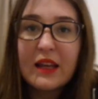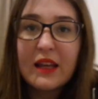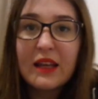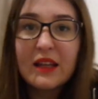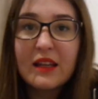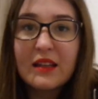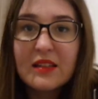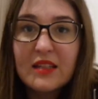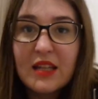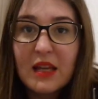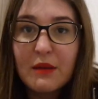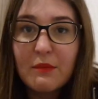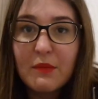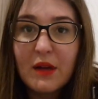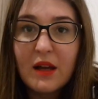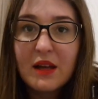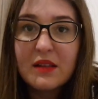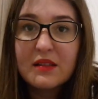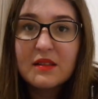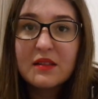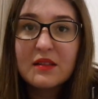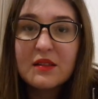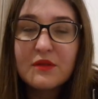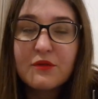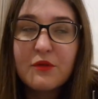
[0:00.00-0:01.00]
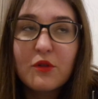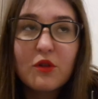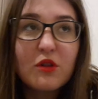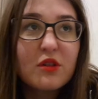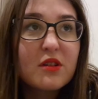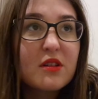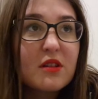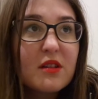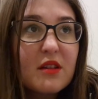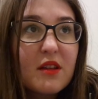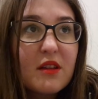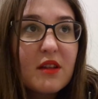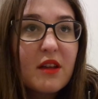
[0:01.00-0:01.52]
like 10 masks
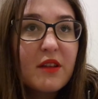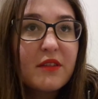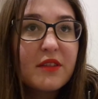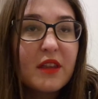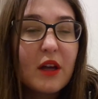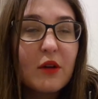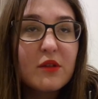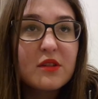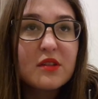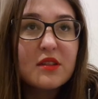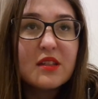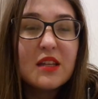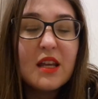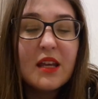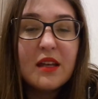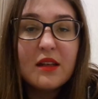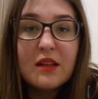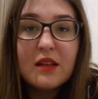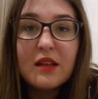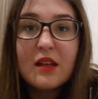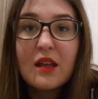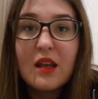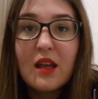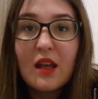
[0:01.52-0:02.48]
for 1,000 yen.